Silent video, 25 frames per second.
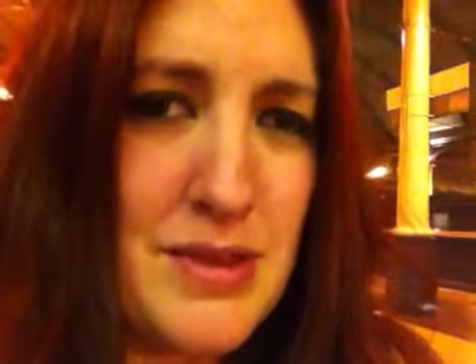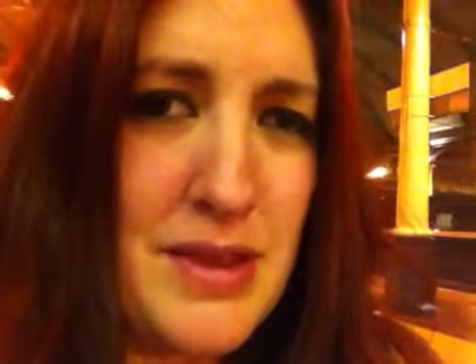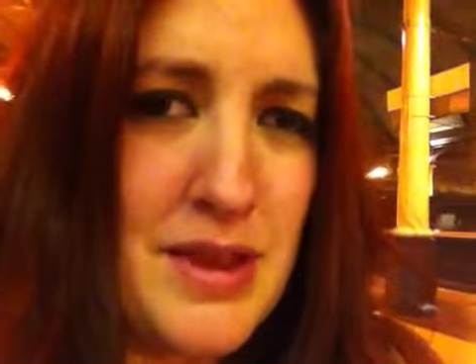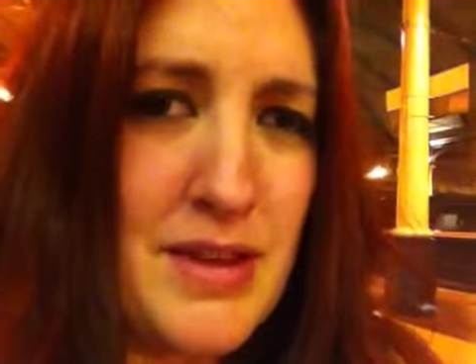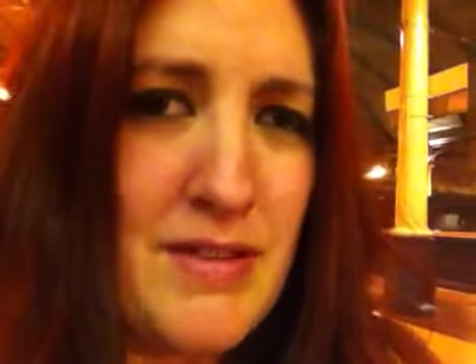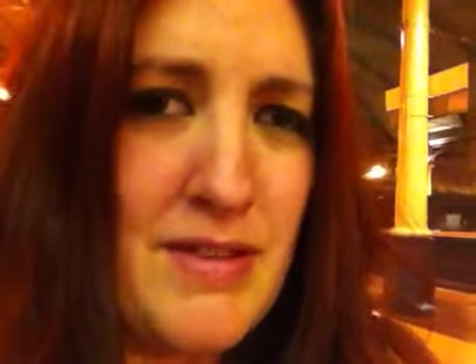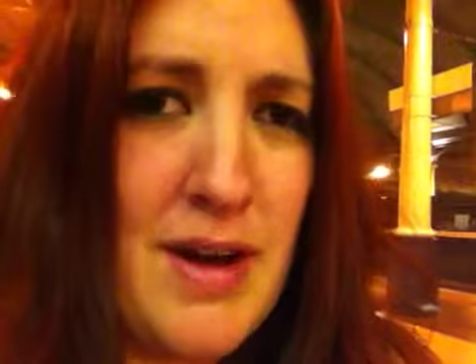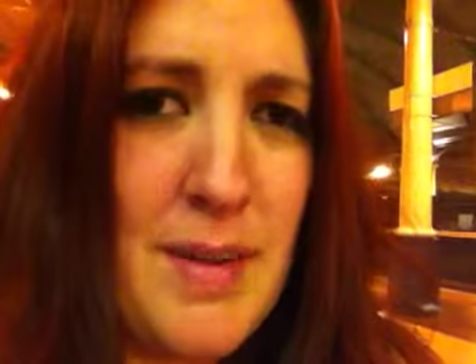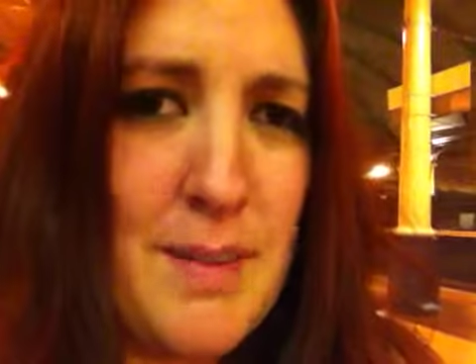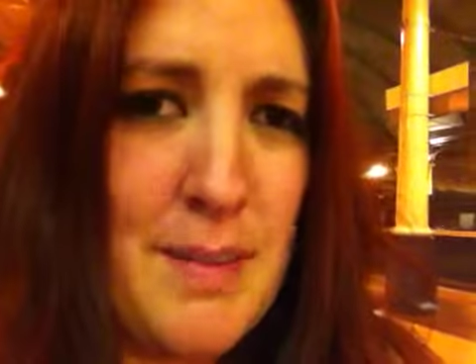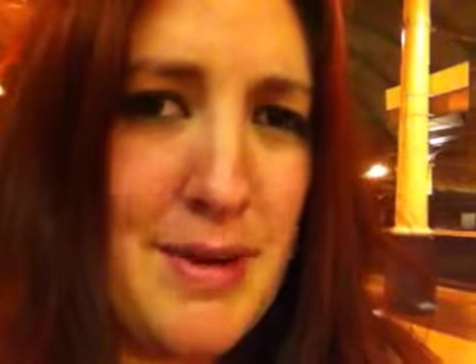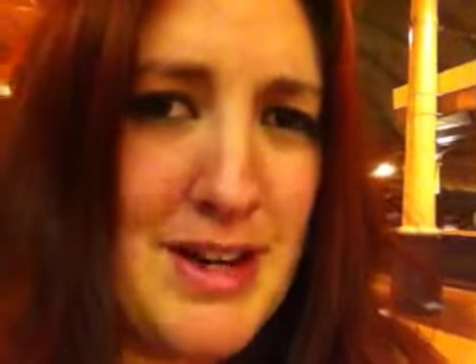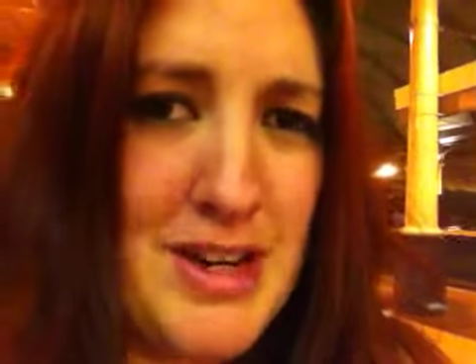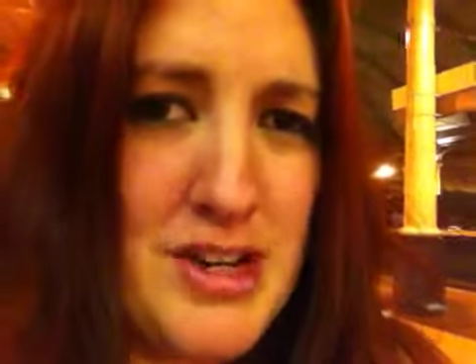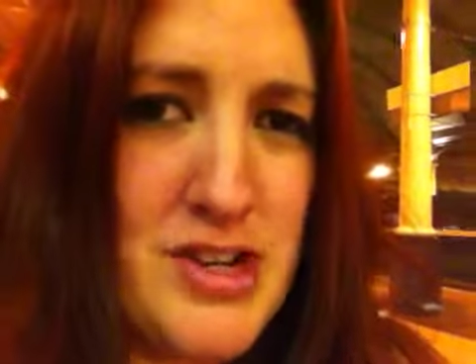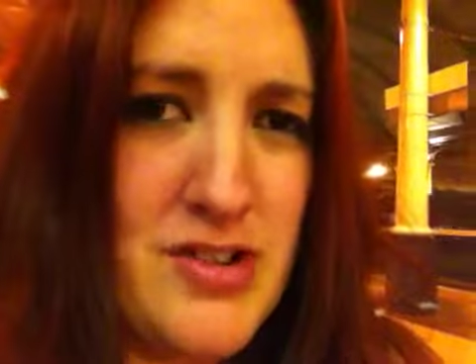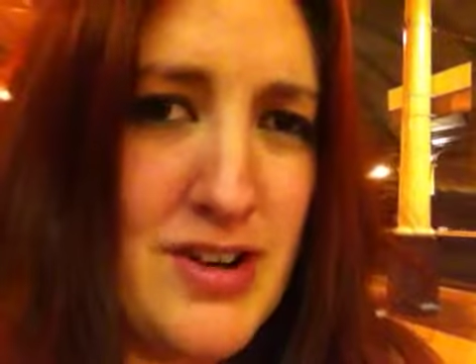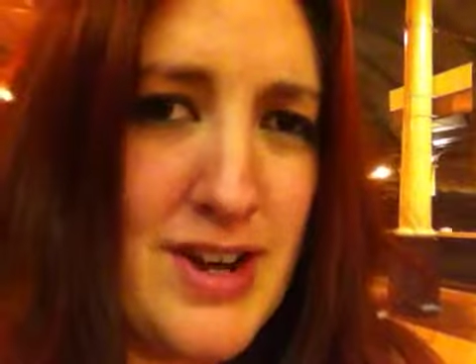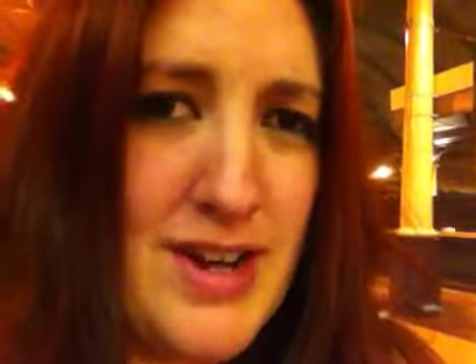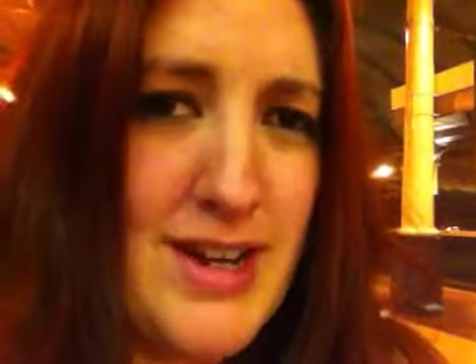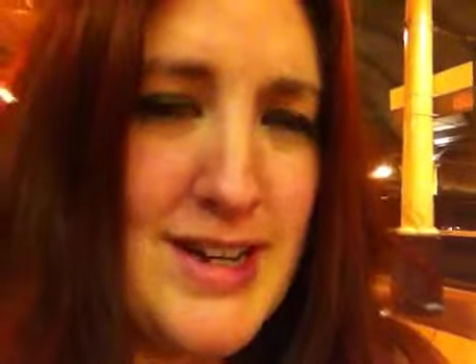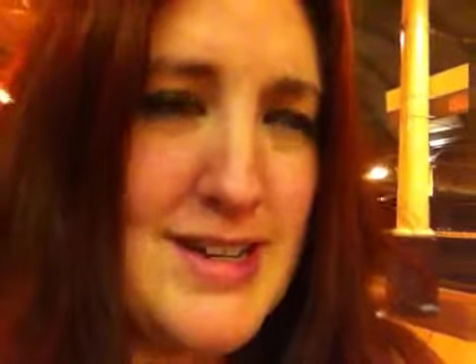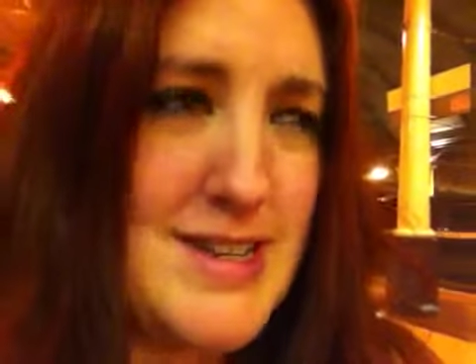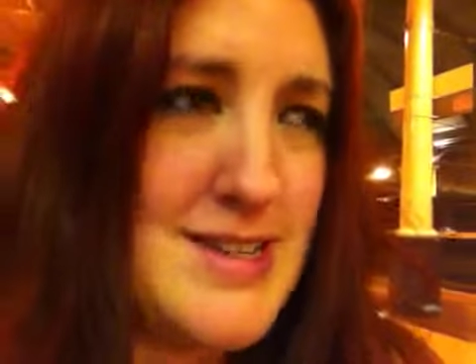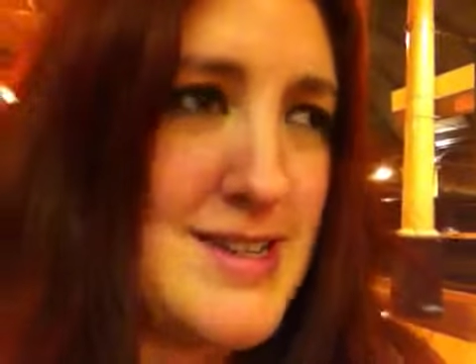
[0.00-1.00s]
there aren't many
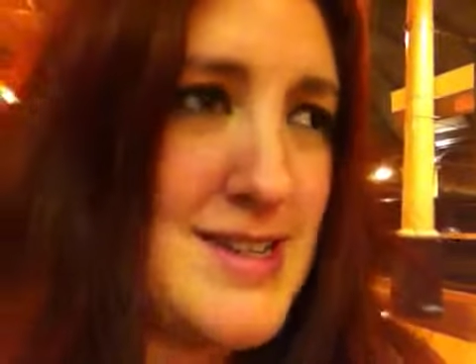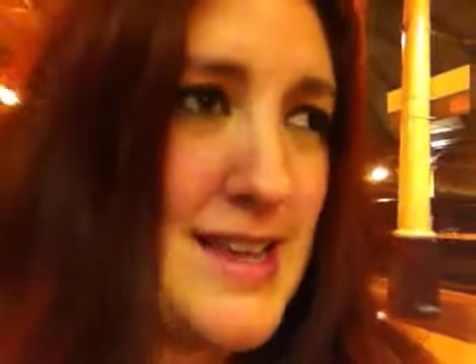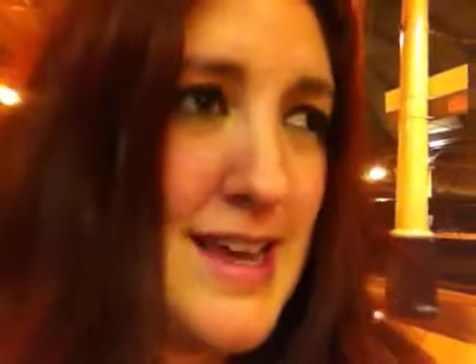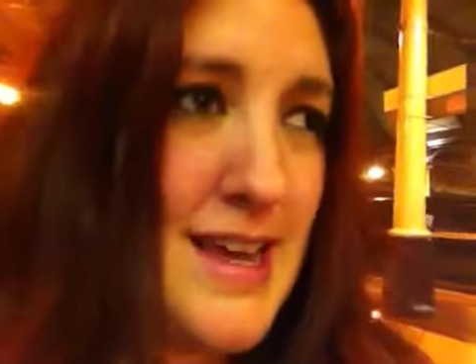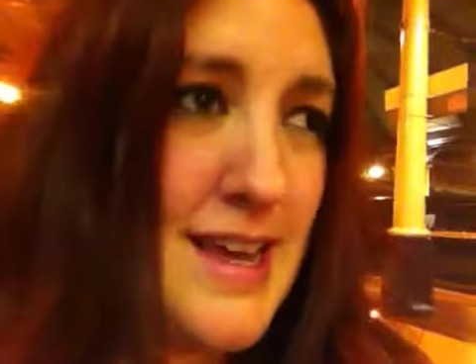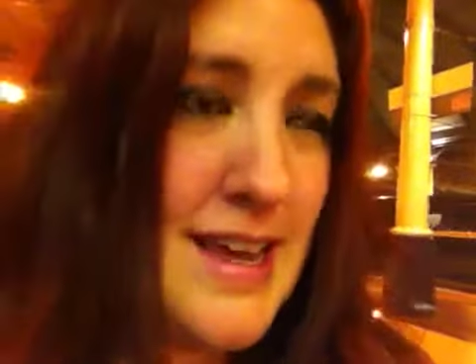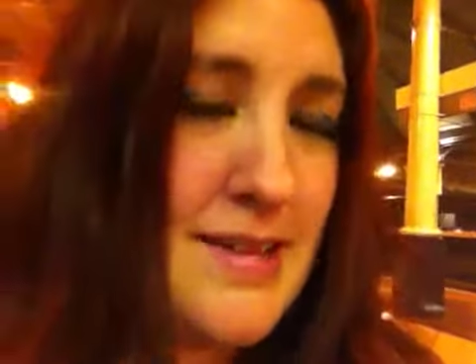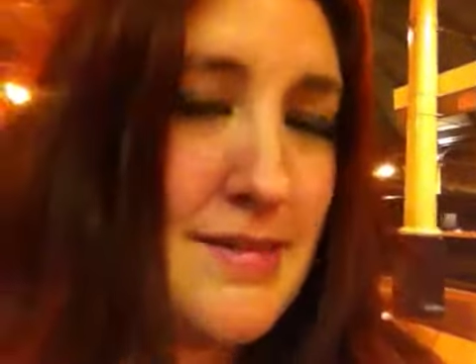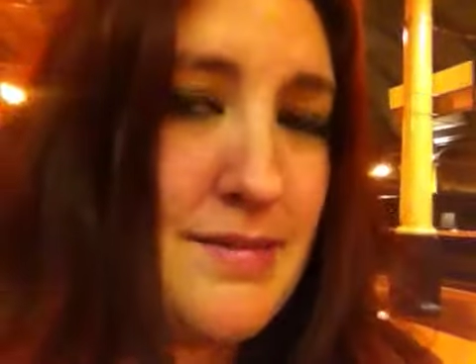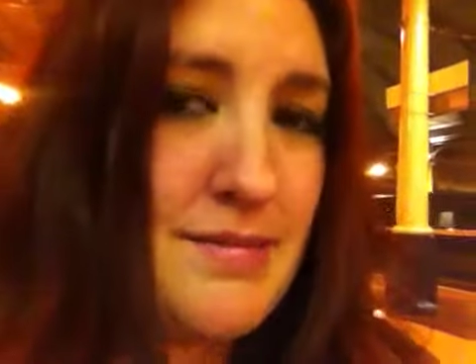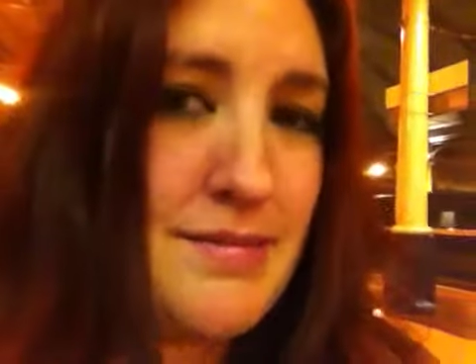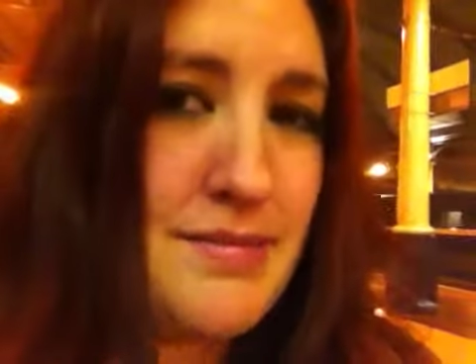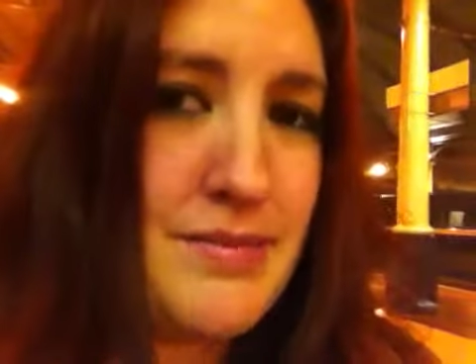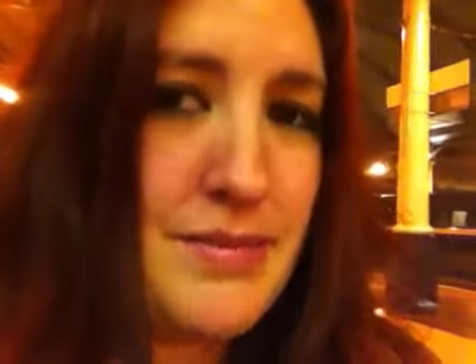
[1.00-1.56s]
trains that